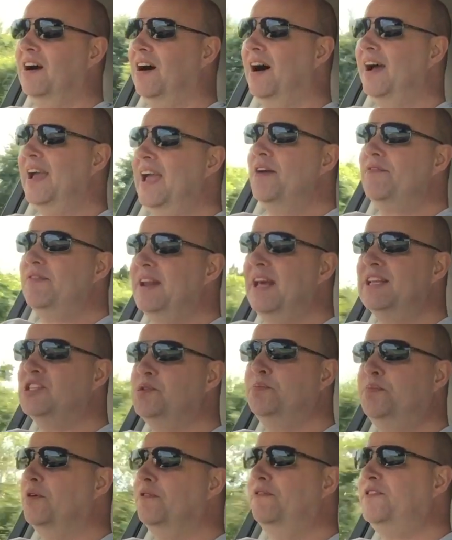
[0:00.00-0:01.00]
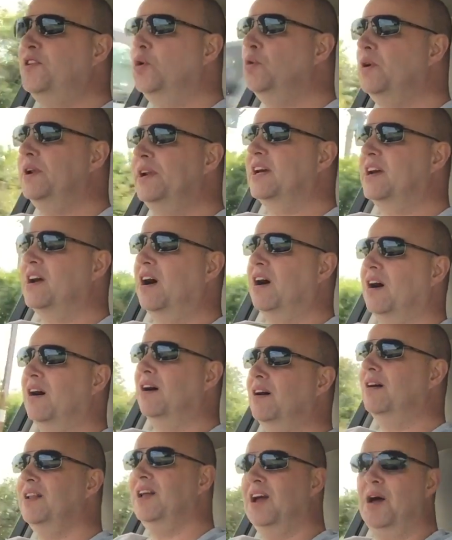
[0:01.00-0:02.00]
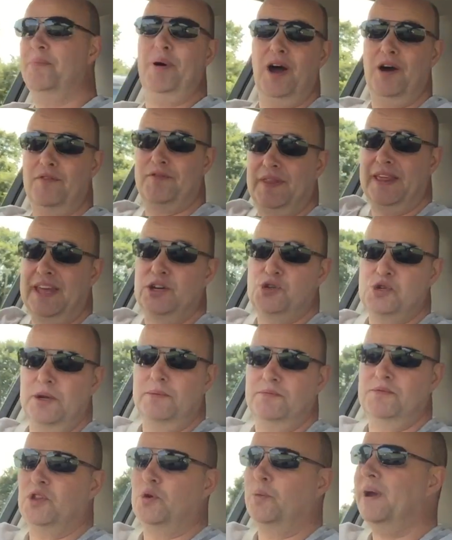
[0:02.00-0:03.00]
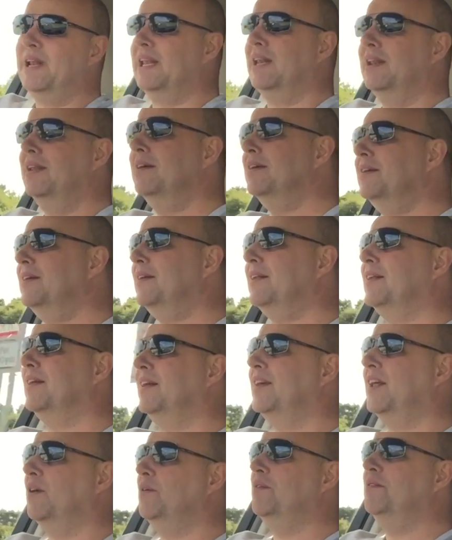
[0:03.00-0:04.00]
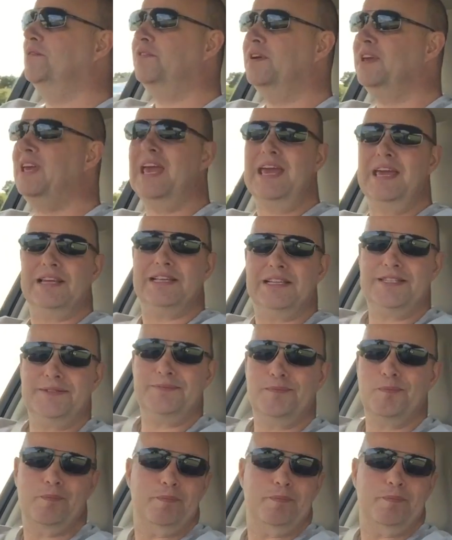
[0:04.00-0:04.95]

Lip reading: I haven't had to put fuel in a car, apart from that trip to the wedding, for years.